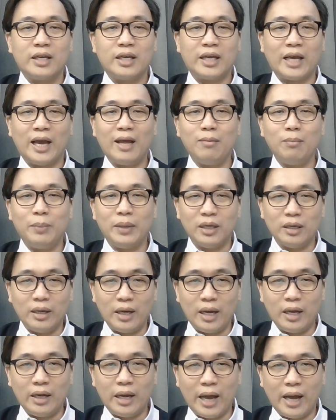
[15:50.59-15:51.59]
can be
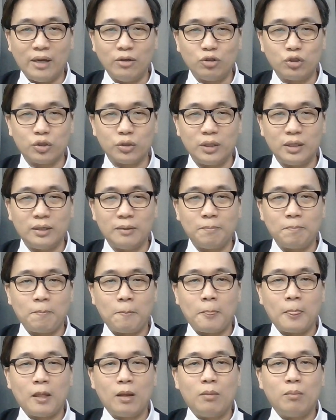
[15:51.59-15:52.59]
ensured
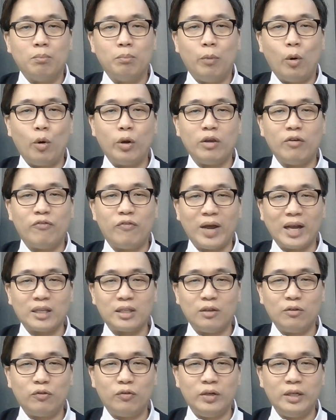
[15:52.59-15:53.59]
more
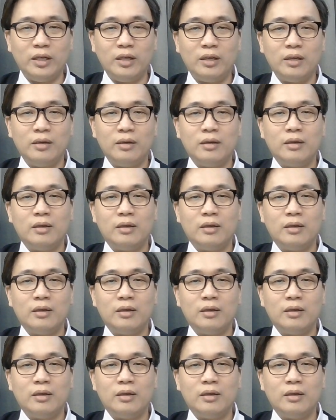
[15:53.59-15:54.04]
effectively,